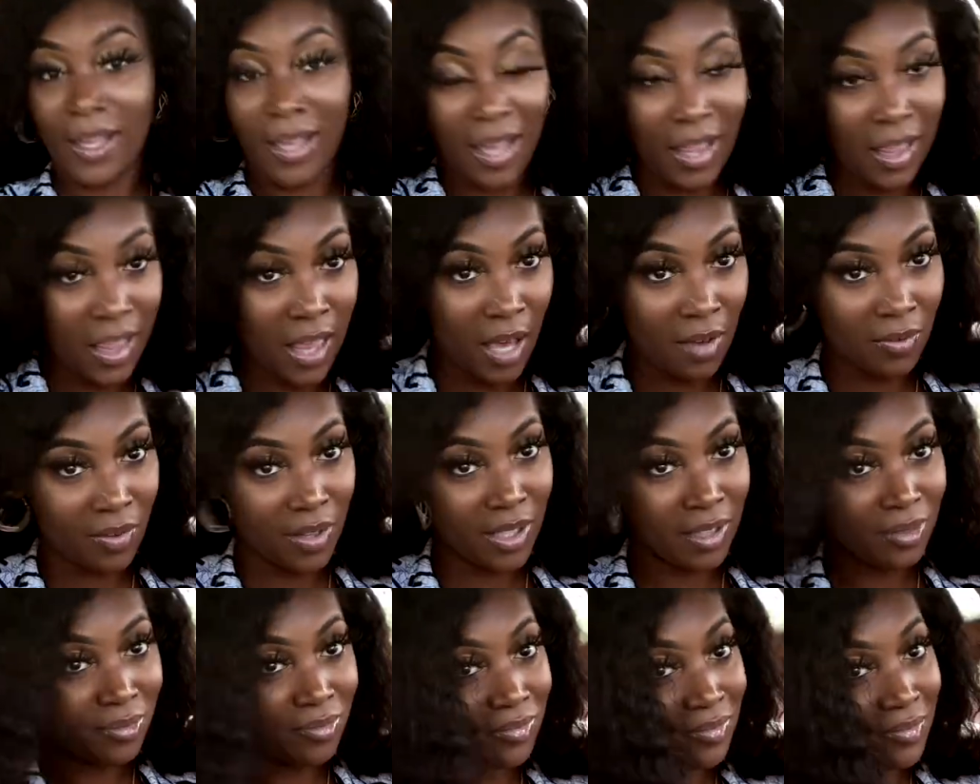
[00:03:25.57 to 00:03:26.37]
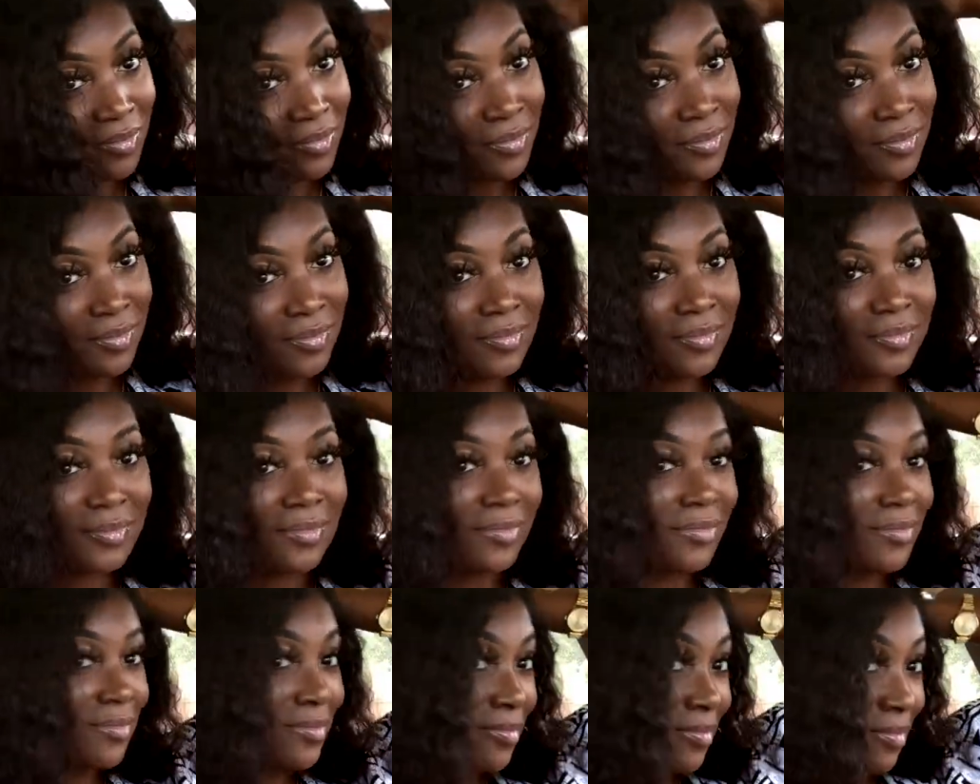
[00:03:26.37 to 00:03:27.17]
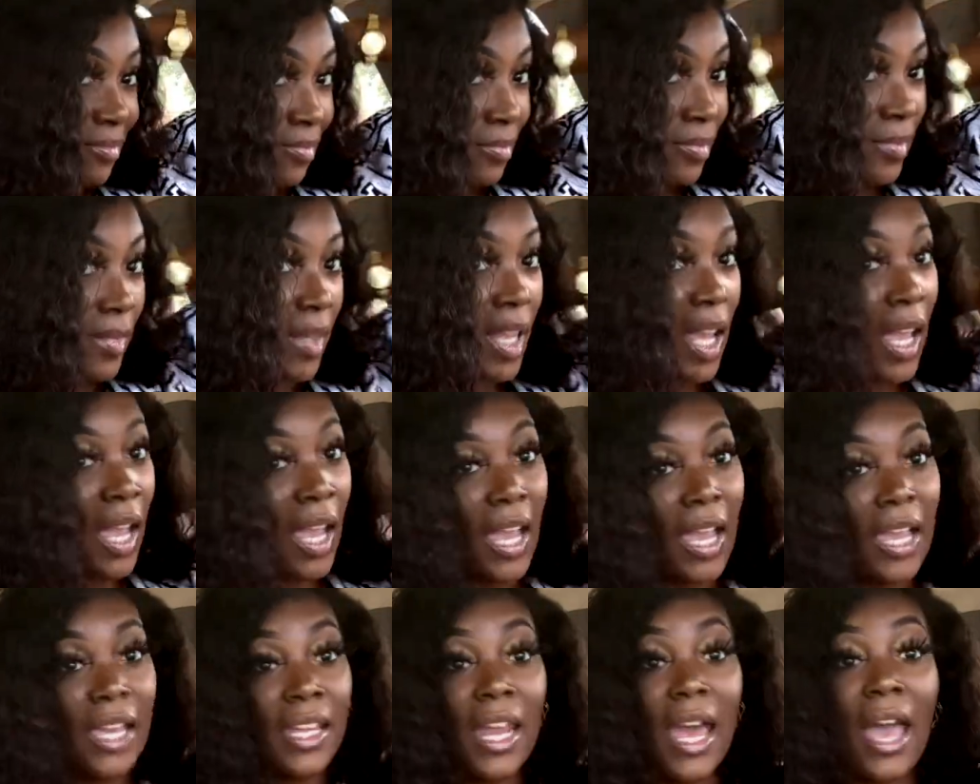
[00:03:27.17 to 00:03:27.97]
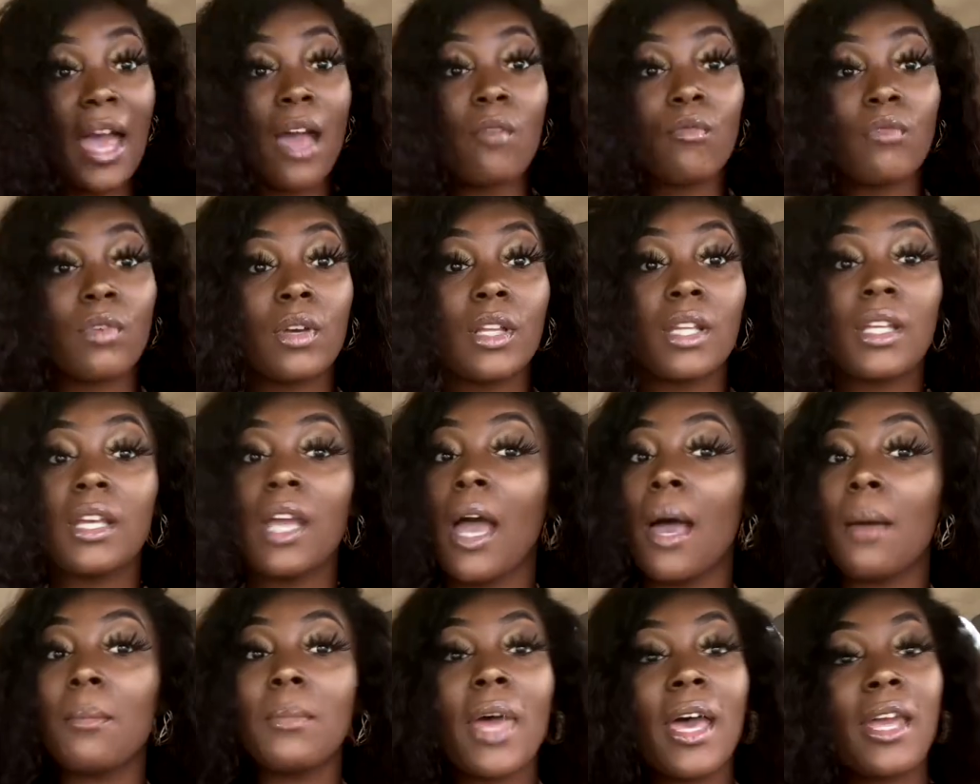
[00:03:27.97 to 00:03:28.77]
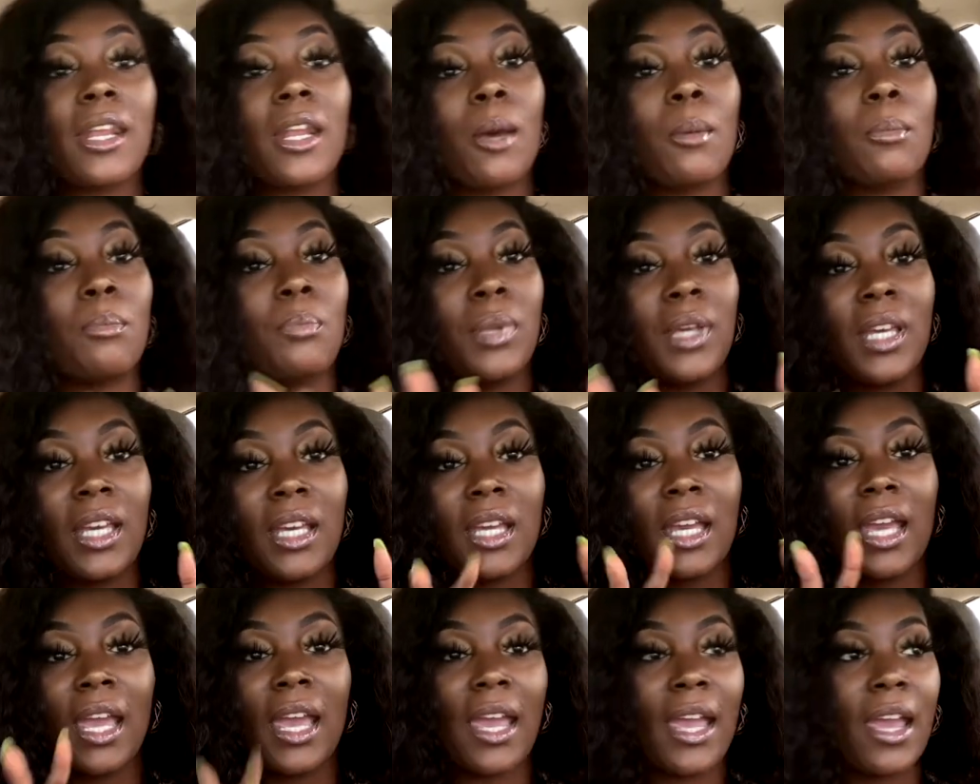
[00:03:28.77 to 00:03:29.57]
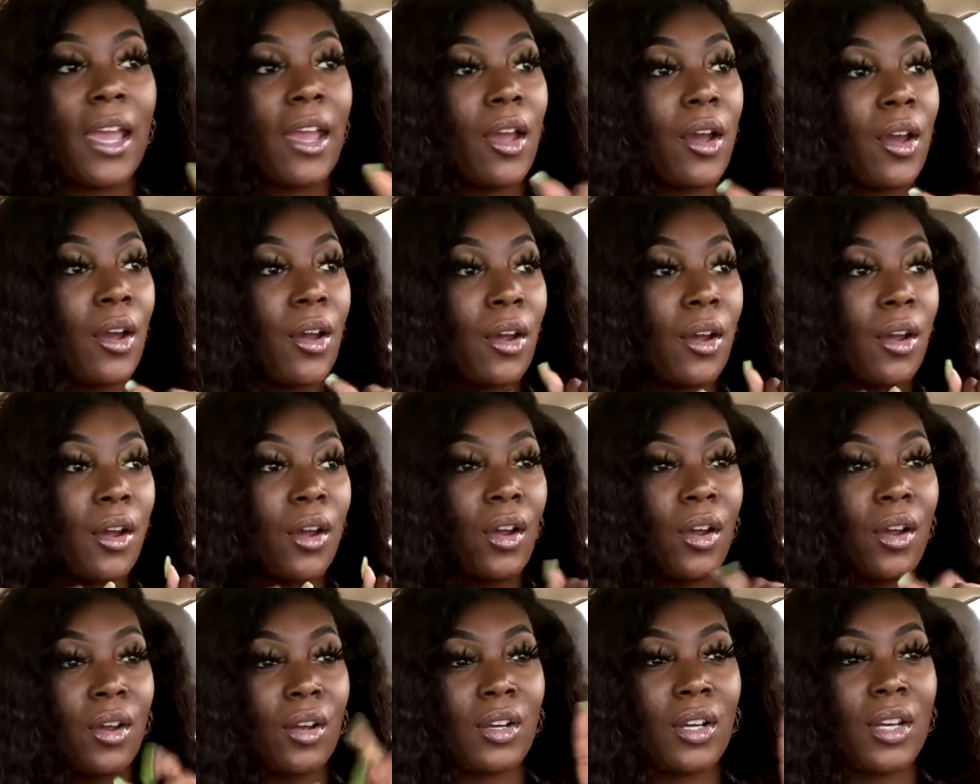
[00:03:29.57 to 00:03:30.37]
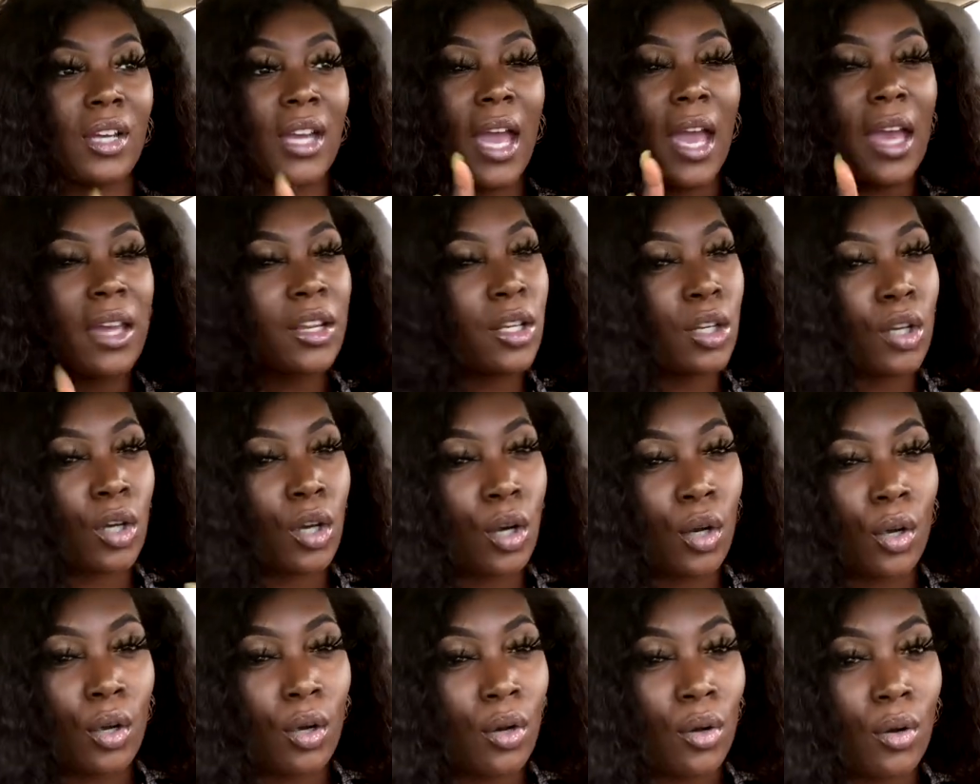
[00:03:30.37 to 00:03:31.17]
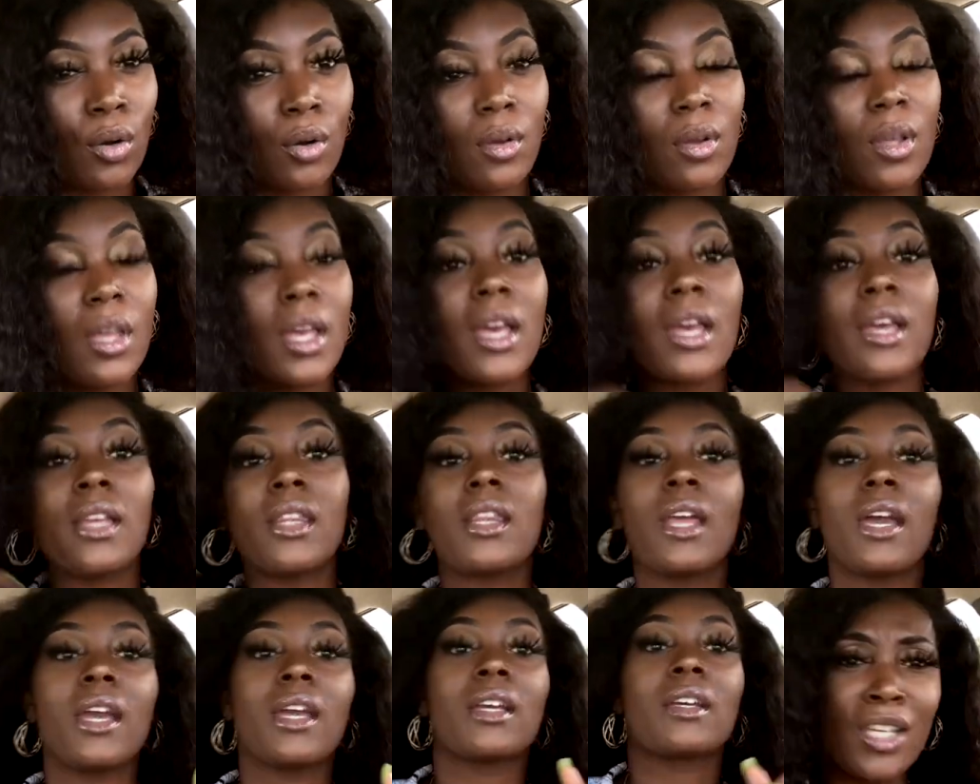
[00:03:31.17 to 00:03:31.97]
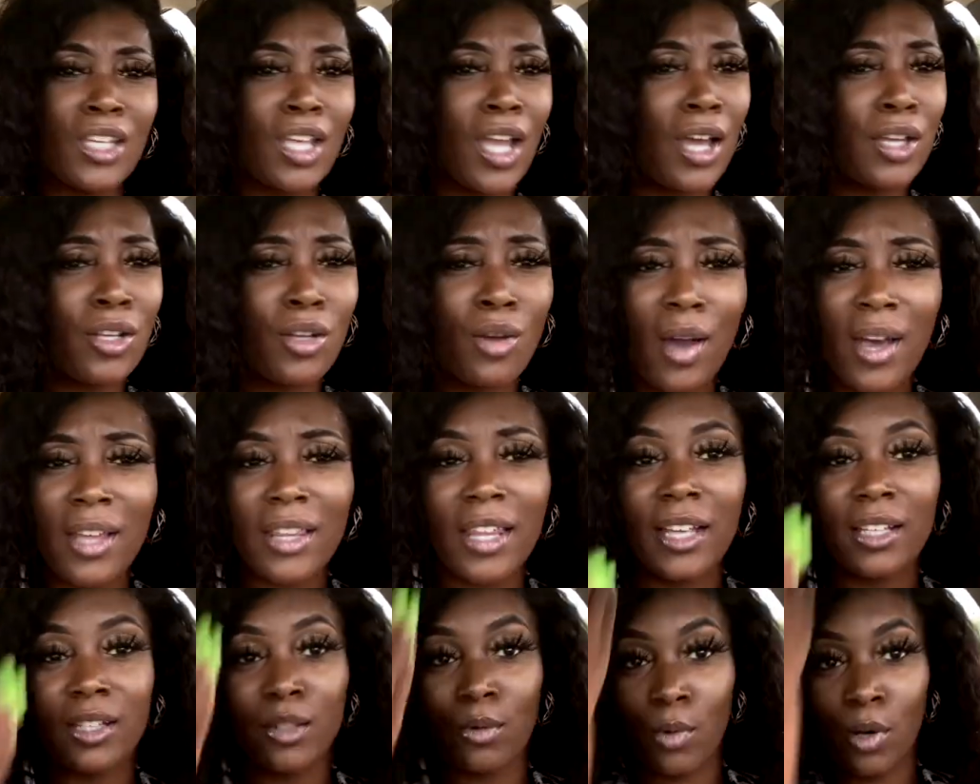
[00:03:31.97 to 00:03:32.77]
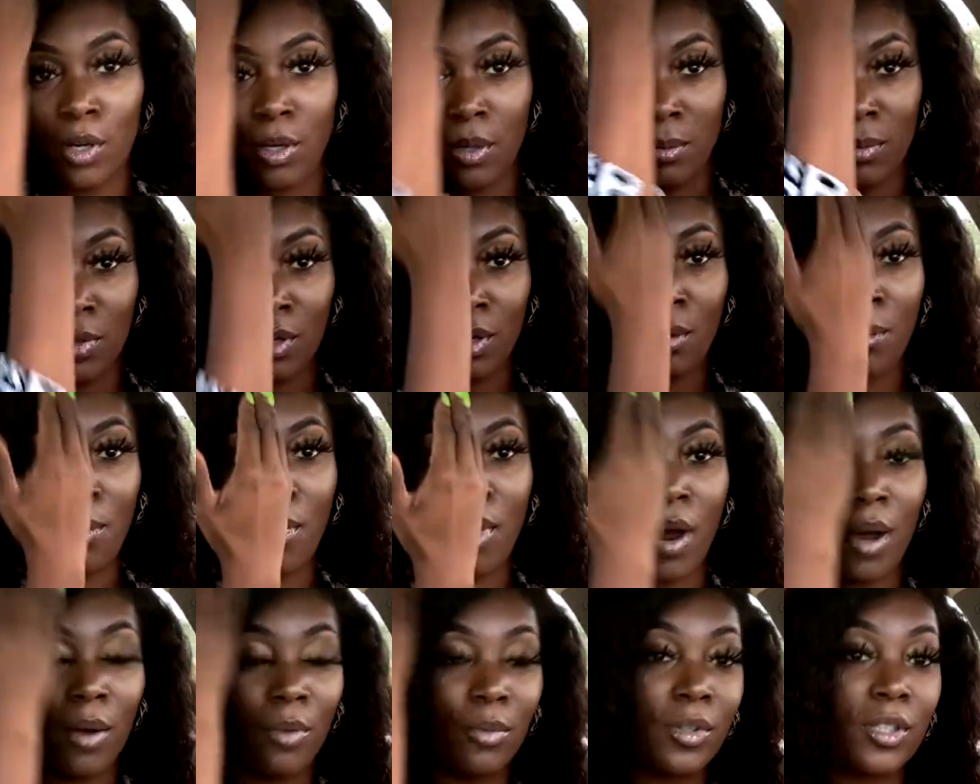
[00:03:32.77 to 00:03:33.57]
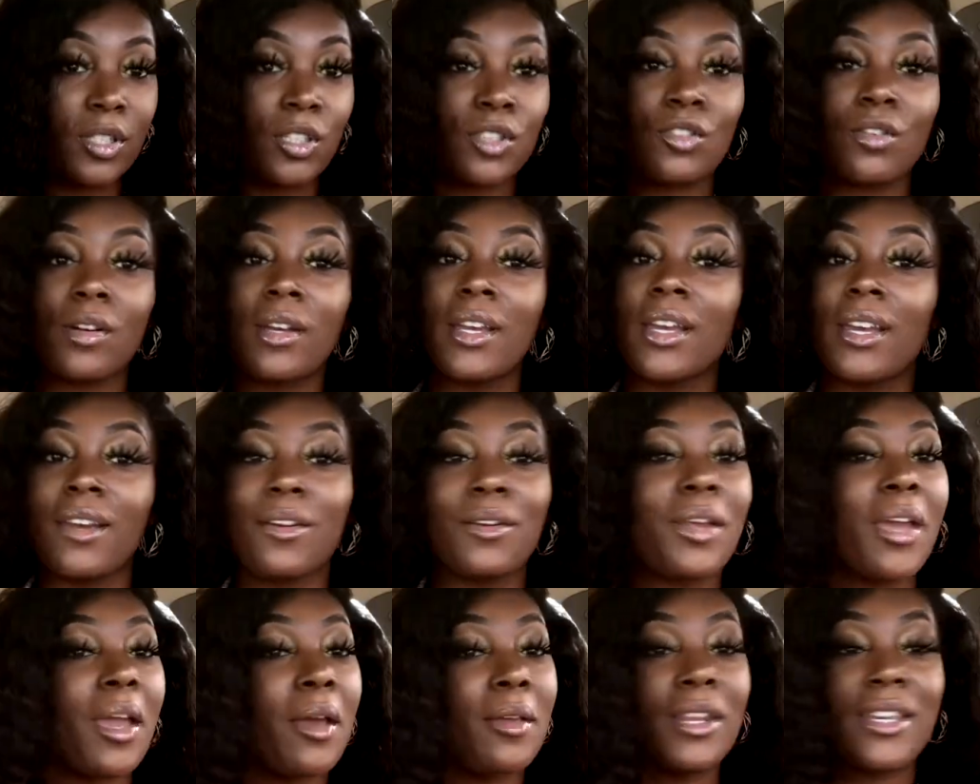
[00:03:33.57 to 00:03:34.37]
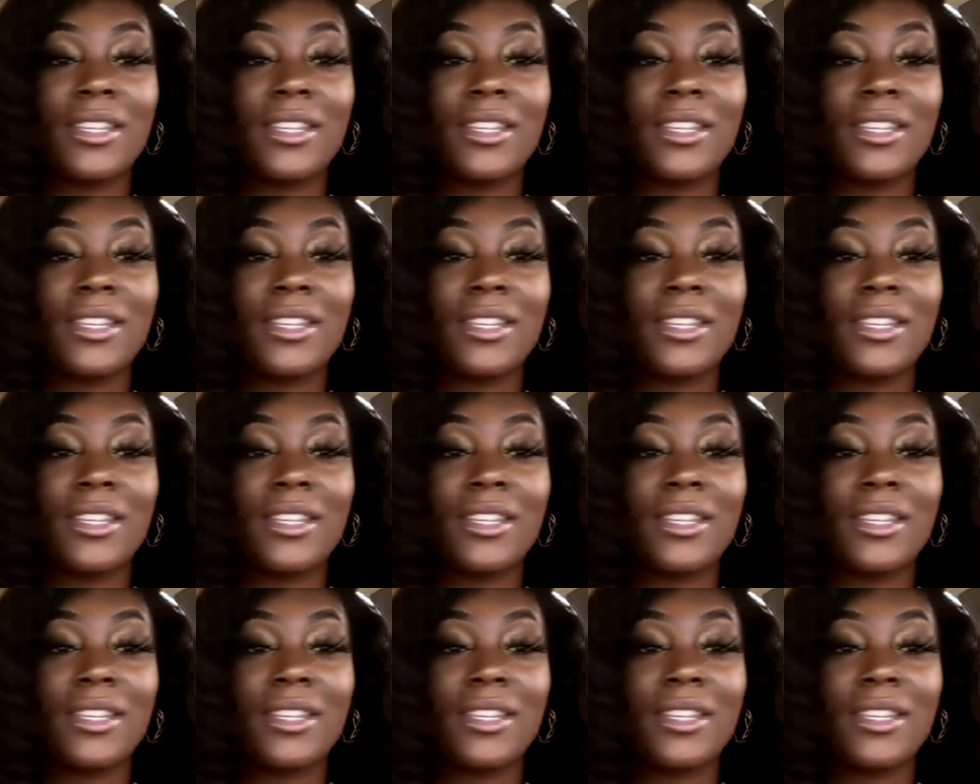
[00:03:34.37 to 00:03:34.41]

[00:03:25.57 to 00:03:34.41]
I love it. And I really, I'm not a big hair kind of girl. Like, y'all know I like to wear the middle part with the straight hair down.